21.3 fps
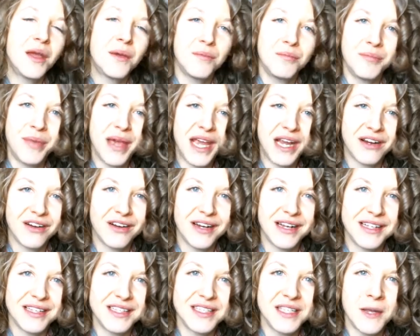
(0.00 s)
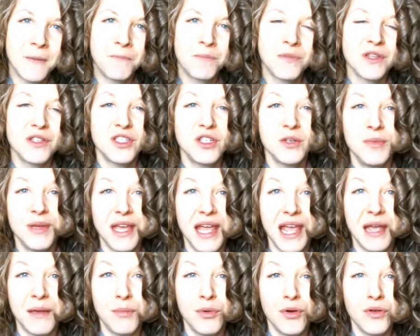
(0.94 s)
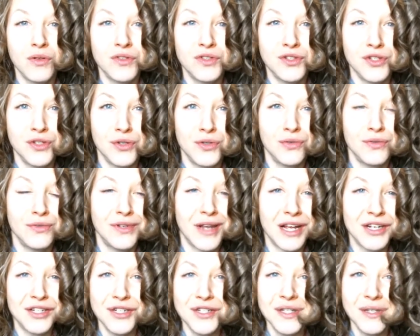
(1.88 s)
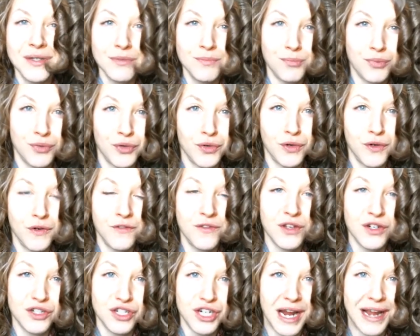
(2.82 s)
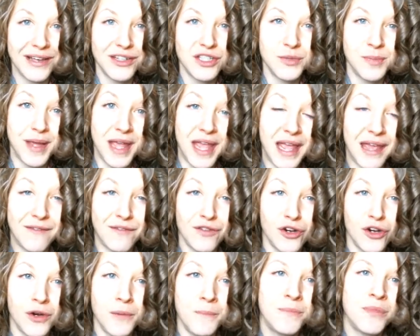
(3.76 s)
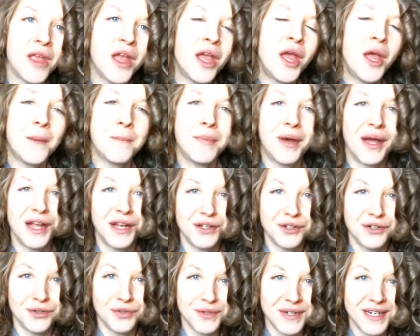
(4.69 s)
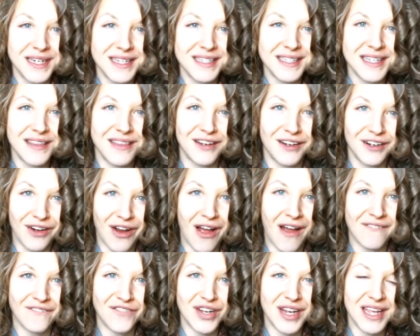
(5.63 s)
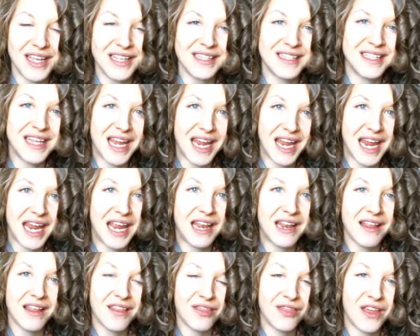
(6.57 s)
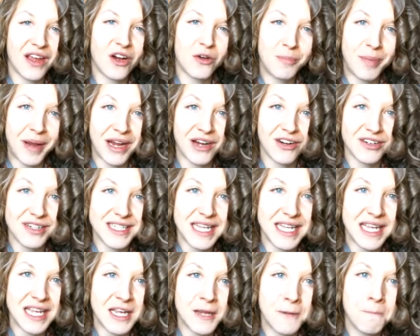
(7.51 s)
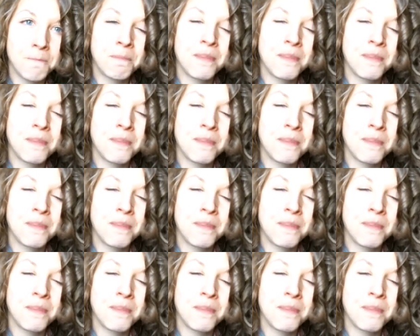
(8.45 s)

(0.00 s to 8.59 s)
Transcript: parents to be able to not just improve their child's behavior, but increase their confidence in their parenting